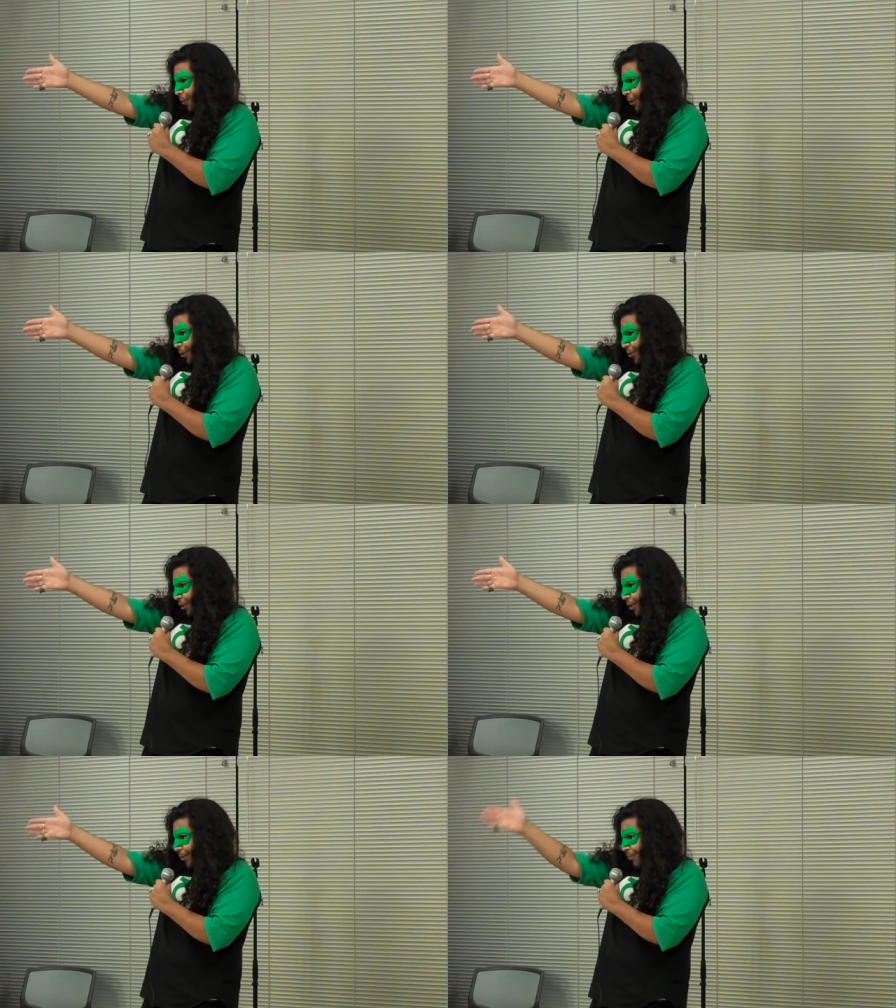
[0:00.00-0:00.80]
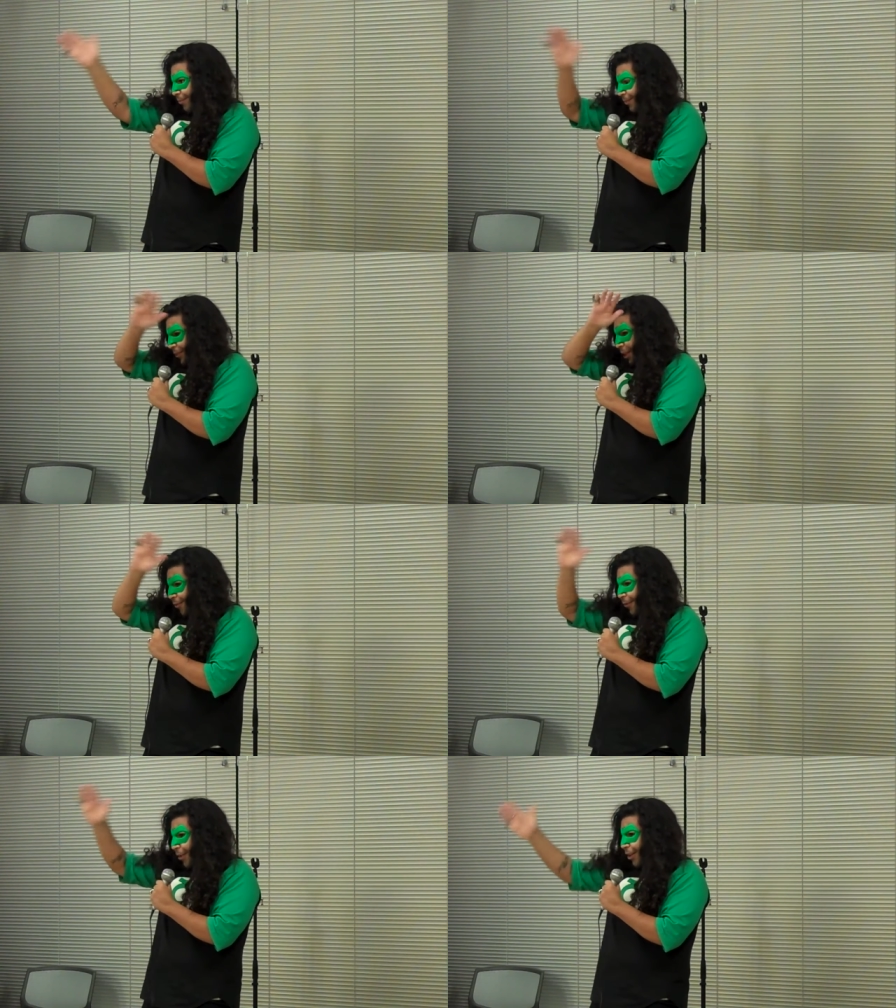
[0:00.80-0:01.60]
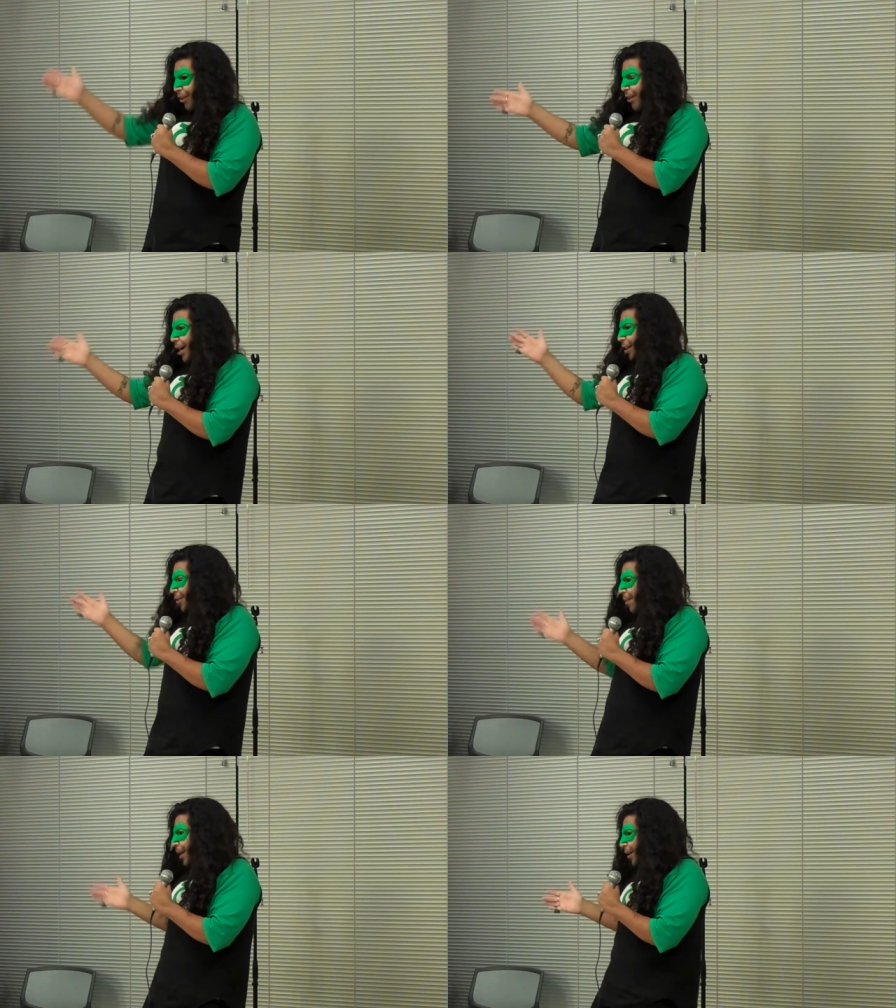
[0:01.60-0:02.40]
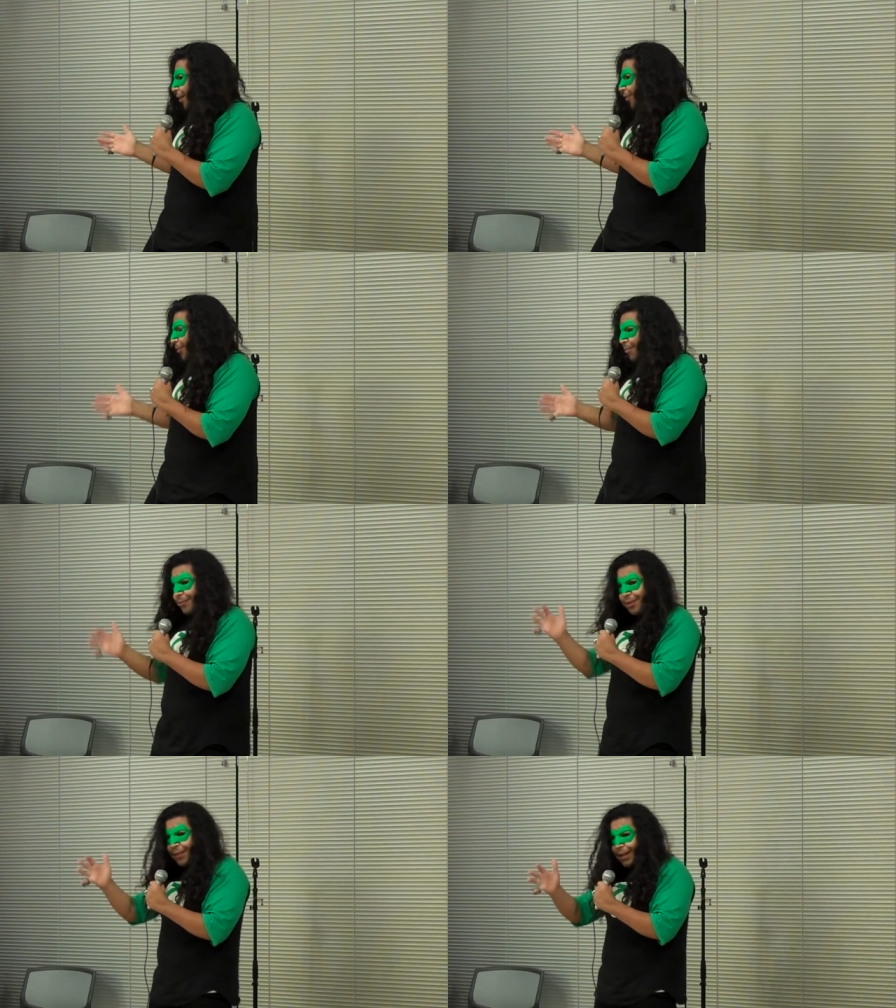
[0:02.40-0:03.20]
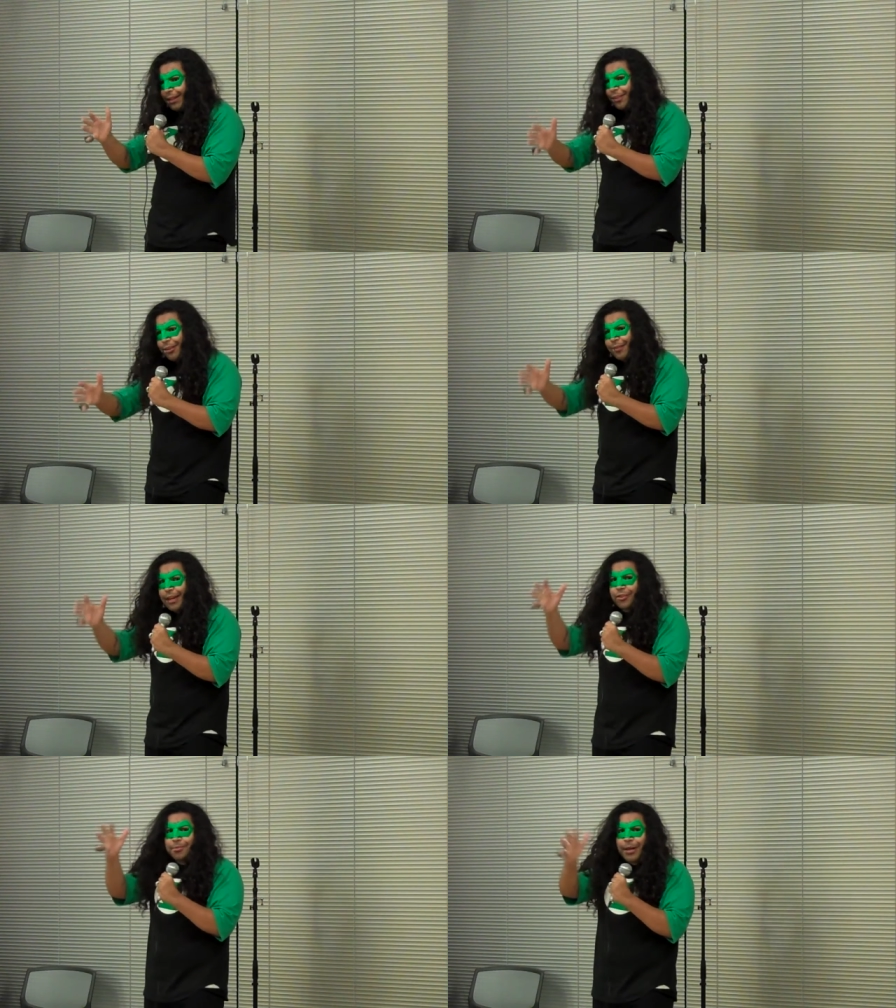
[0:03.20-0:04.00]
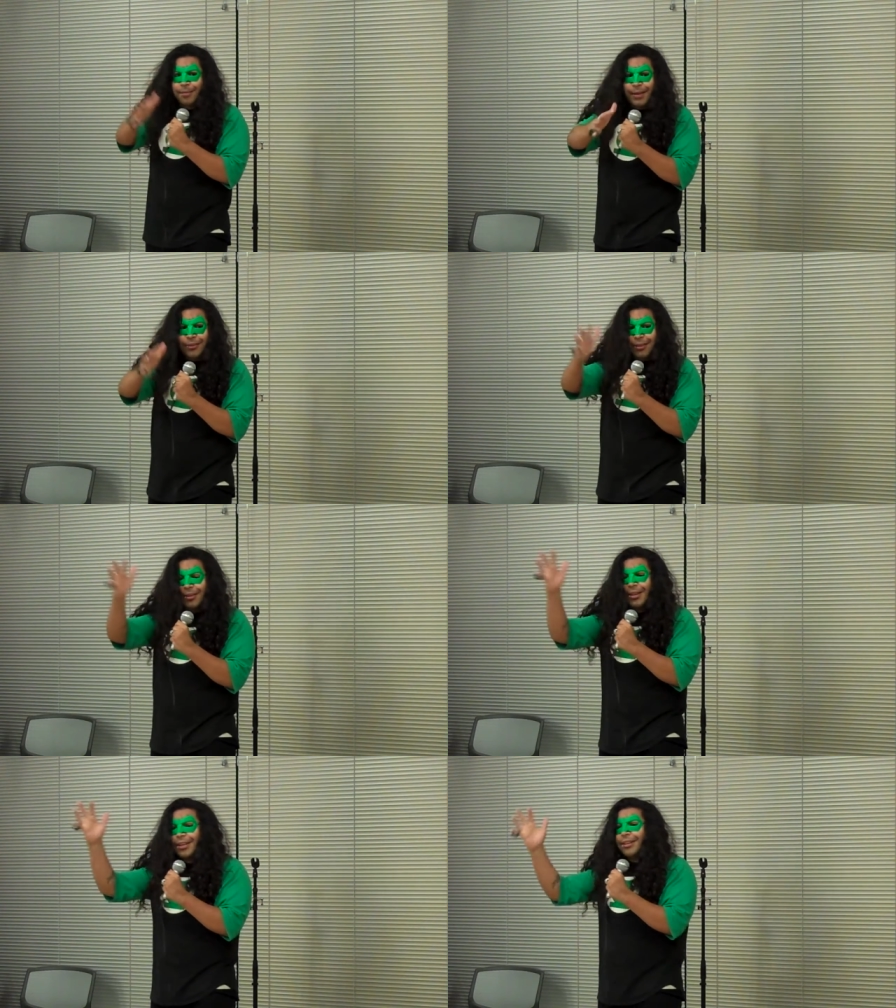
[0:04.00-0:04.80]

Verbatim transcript: for you, sir, and for the other occupiers, we've got this here, we've got small business.